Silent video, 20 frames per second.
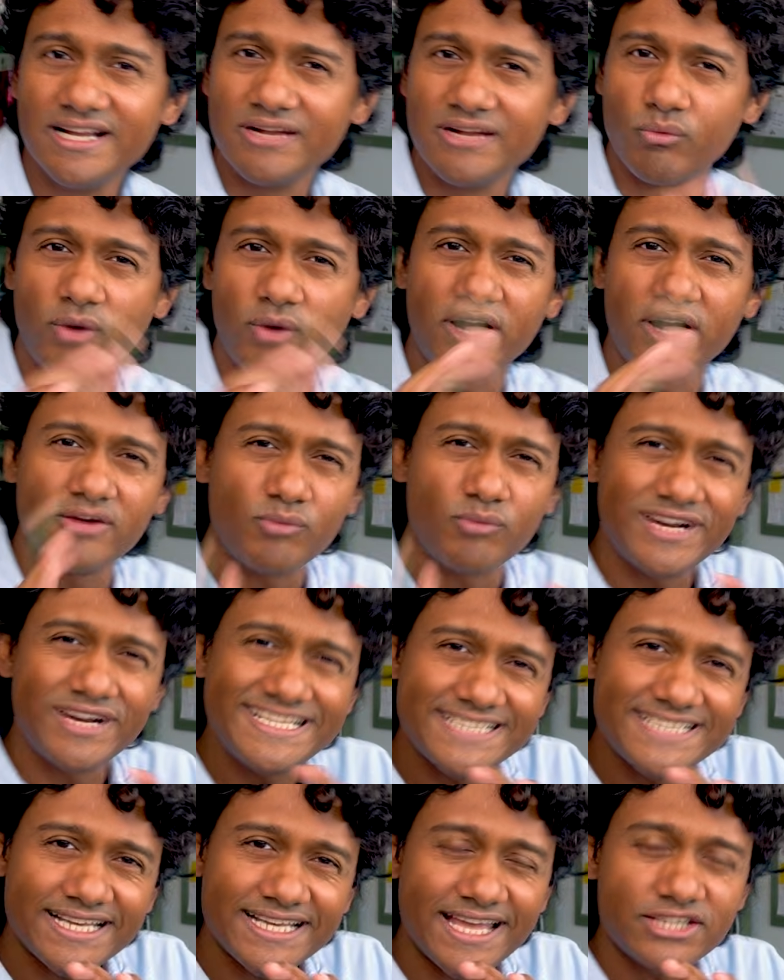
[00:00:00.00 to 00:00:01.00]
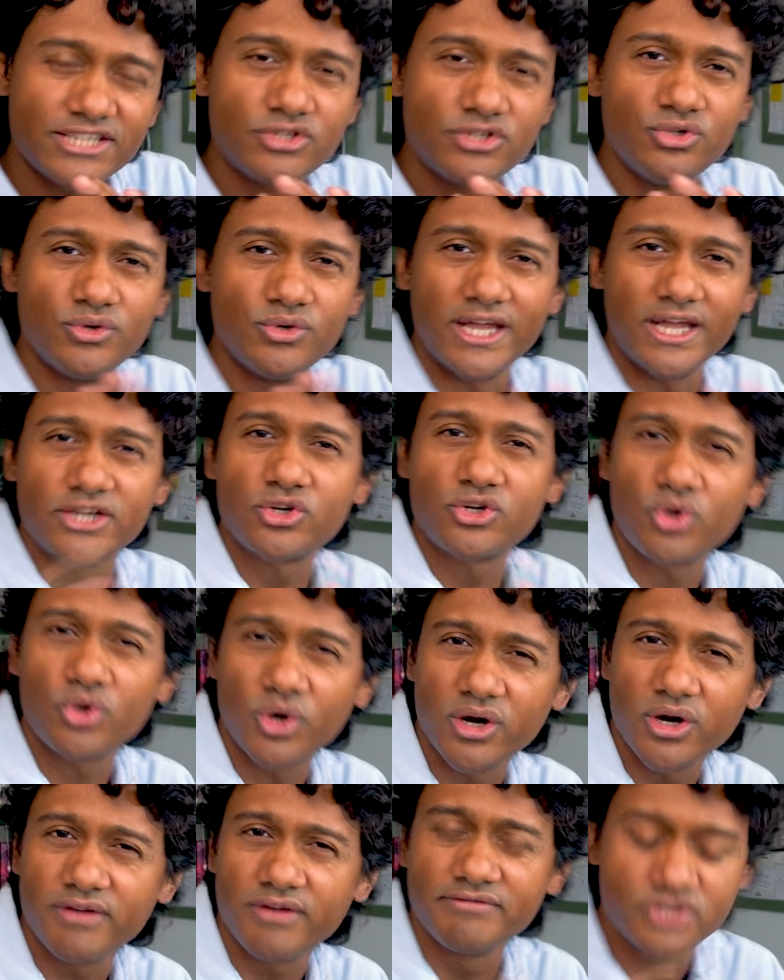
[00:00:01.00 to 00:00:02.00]
What is it like to do
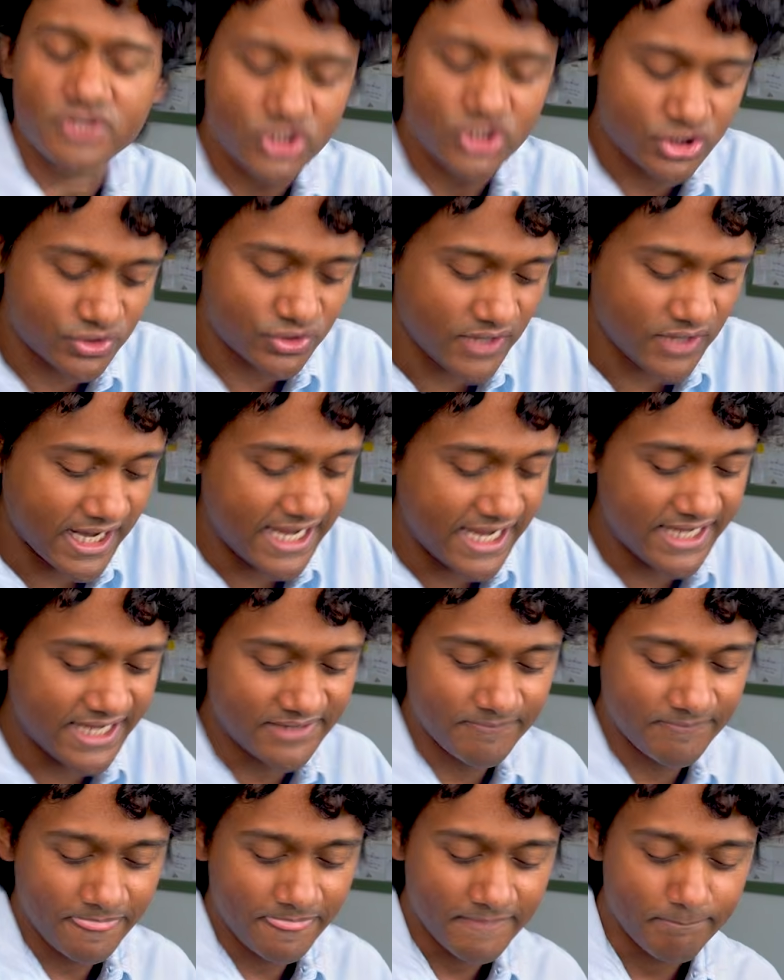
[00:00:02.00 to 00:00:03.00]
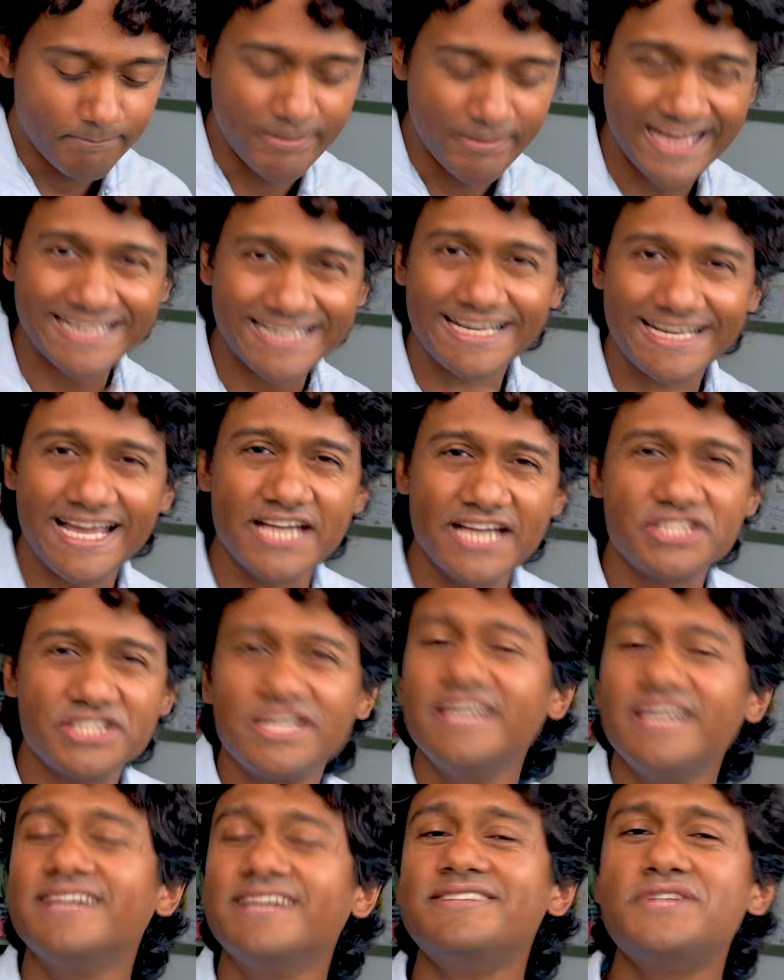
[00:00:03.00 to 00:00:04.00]
curved, straight, bent lines?
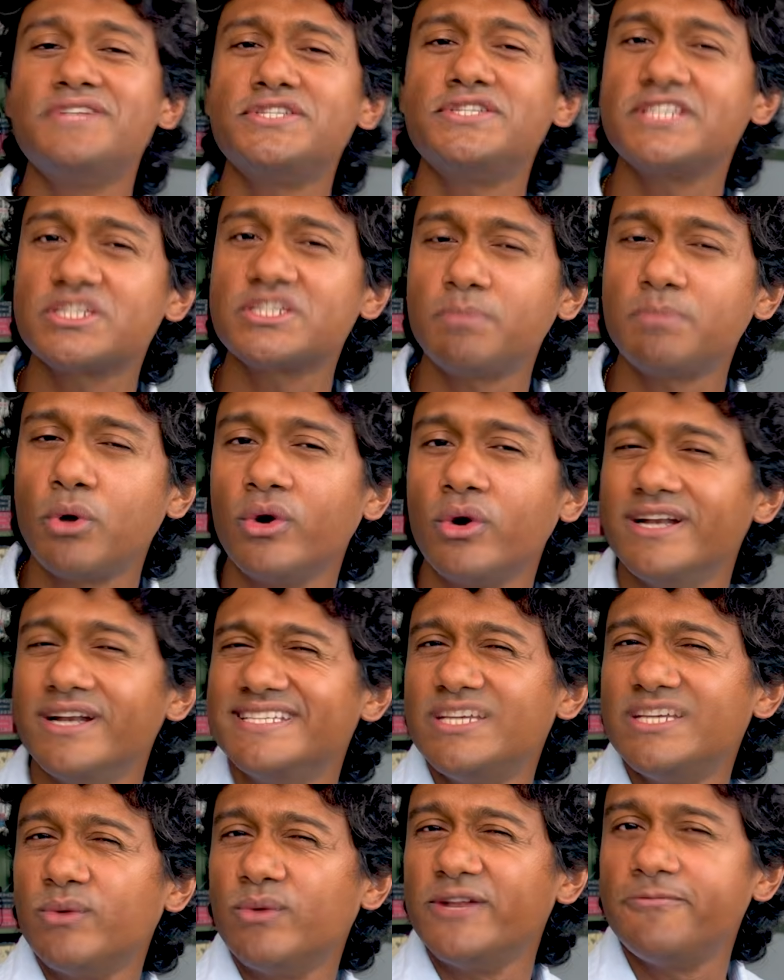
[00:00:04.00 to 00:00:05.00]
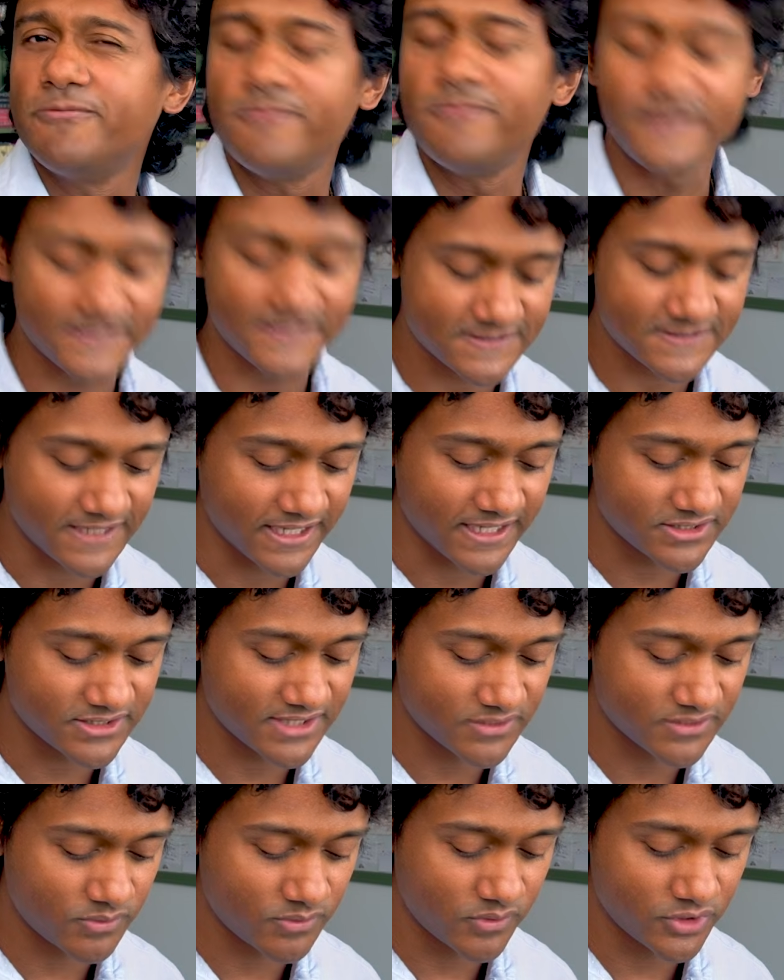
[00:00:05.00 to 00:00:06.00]
Just explore it and see what it feels like. So
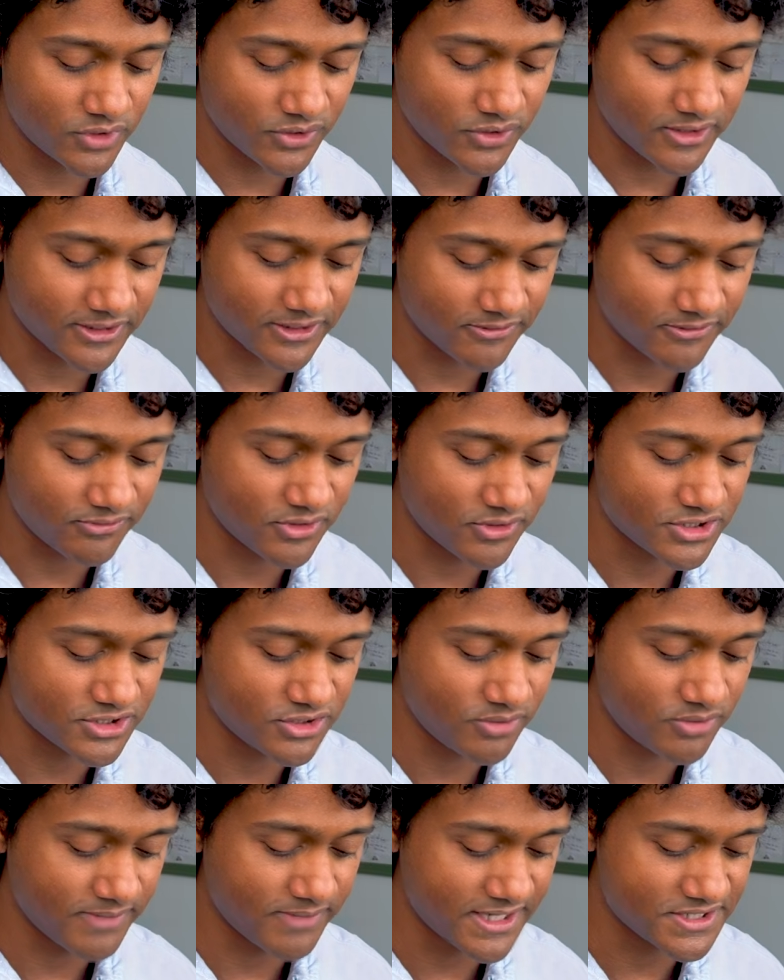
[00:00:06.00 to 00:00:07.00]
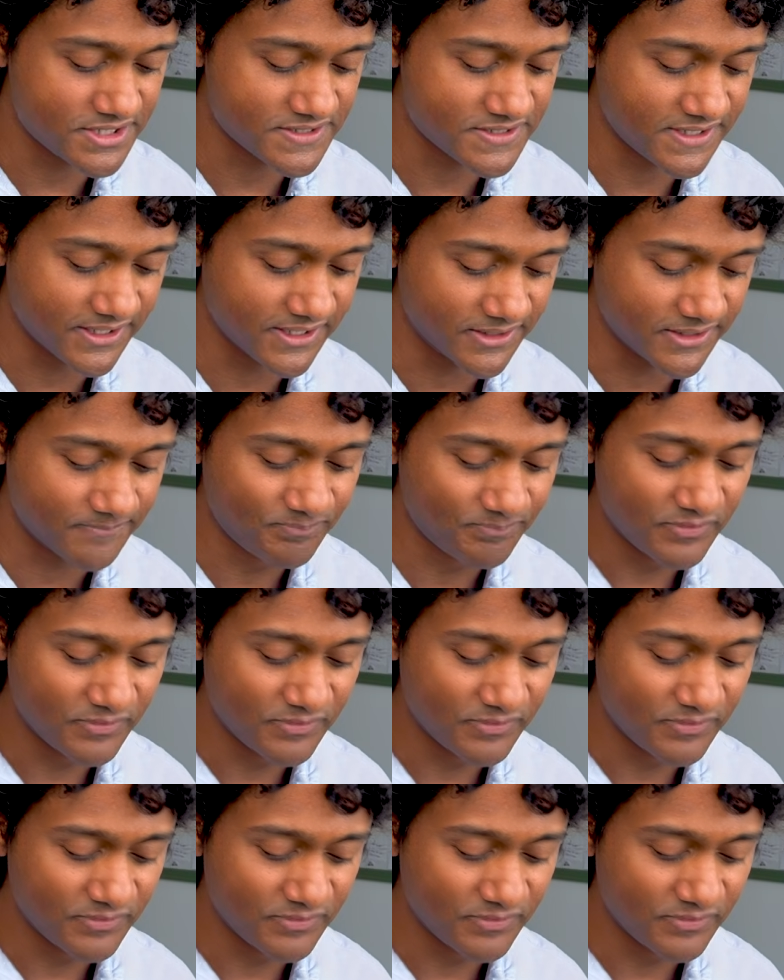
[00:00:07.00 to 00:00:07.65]
that's what we're doing on the first two pages here.